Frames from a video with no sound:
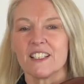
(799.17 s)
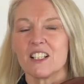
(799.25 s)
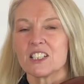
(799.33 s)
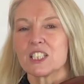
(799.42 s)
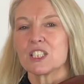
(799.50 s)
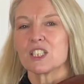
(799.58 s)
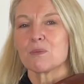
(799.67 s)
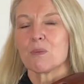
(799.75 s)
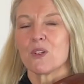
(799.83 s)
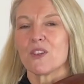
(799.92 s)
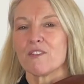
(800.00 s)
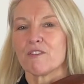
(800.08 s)
nice and
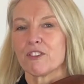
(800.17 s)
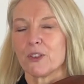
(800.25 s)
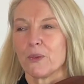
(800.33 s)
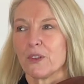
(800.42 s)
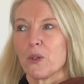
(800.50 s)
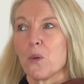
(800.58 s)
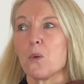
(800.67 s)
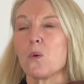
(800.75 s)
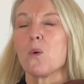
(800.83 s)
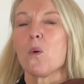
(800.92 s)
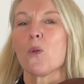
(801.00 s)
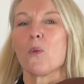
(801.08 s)
smooth and fluent
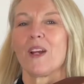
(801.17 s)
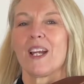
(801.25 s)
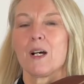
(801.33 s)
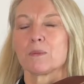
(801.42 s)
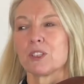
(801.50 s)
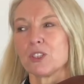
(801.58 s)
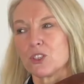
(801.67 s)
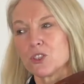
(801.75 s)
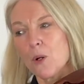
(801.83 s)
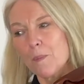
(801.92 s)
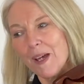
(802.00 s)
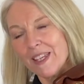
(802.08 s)
all the way up to the
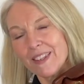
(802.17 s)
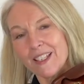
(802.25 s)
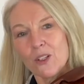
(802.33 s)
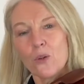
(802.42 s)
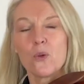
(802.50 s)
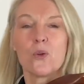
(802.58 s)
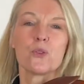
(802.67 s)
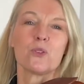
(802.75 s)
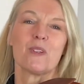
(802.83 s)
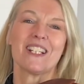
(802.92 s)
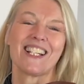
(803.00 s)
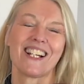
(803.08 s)
top and then all the
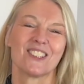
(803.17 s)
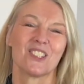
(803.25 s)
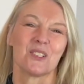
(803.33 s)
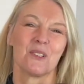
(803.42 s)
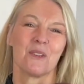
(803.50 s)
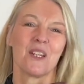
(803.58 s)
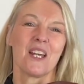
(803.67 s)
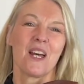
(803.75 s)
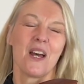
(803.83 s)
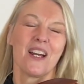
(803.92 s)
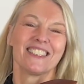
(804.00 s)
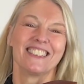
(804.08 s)
way down to the
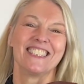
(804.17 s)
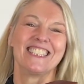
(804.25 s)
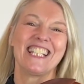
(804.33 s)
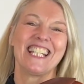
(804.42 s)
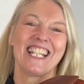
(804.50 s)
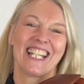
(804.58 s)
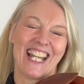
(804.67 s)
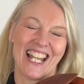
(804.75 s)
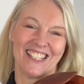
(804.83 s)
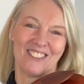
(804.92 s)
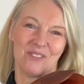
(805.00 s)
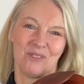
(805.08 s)
G again.
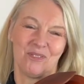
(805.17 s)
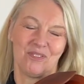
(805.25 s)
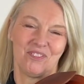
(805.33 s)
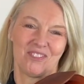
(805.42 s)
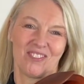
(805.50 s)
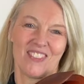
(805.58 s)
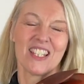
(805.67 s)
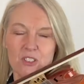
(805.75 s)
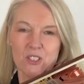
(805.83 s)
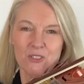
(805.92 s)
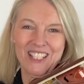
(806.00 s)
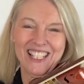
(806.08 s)

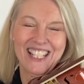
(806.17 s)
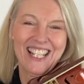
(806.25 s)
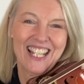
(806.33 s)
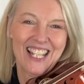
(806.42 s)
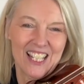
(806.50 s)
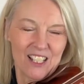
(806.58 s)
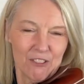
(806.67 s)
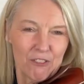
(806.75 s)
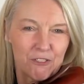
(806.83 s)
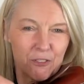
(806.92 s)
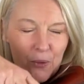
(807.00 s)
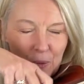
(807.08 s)
3,
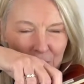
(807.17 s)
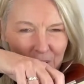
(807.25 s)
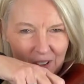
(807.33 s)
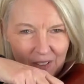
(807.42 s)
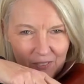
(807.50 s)
4.